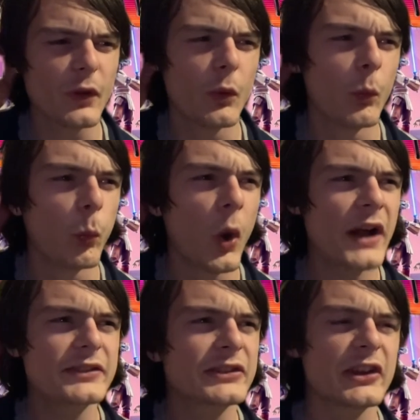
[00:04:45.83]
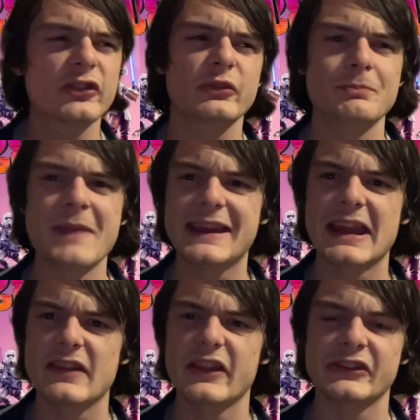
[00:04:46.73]
What does
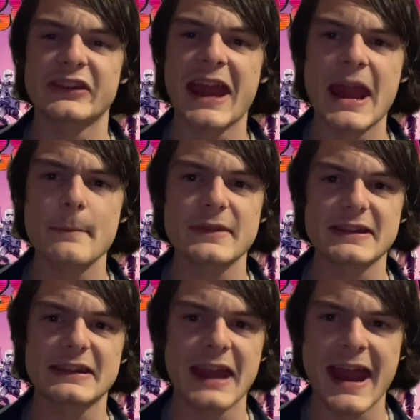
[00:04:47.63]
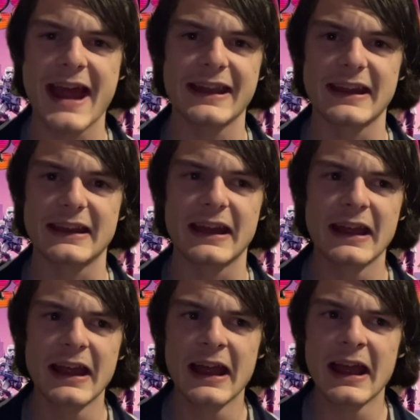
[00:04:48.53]
making this game canon
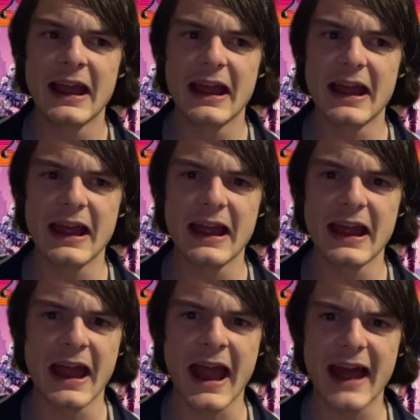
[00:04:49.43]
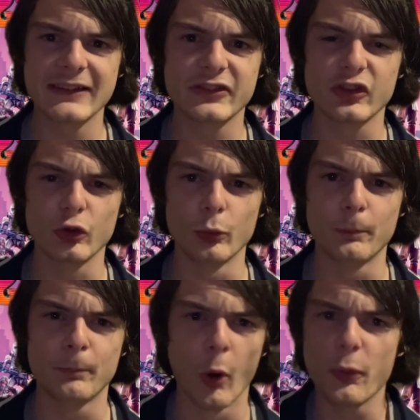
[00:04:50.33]
add to
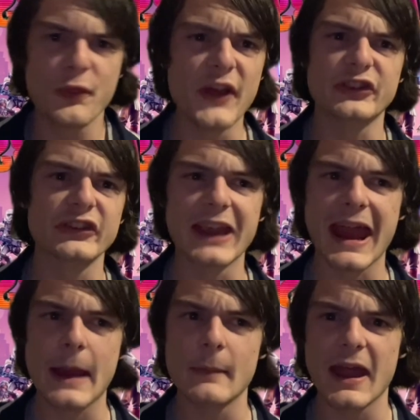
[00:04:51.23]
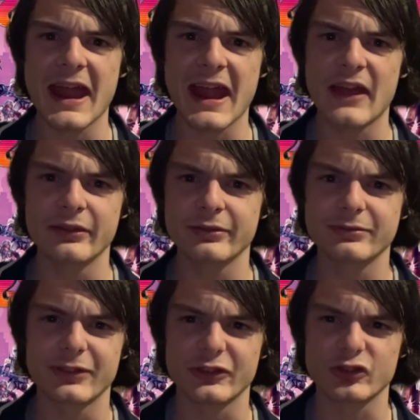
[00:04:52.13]
both this game and
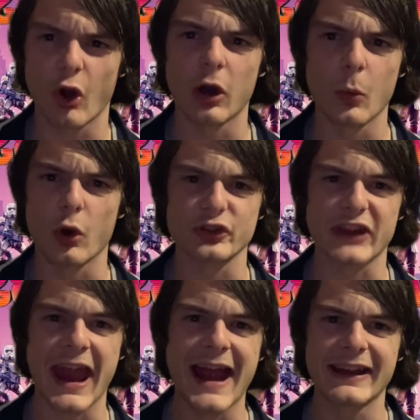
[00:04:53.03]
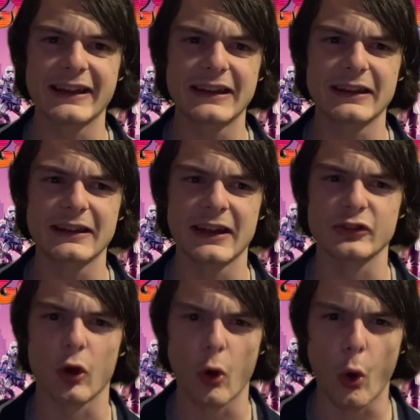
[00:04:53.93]
the Star Wars canon as
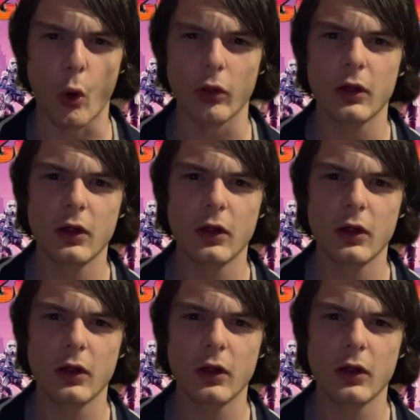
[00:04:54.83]
a whole?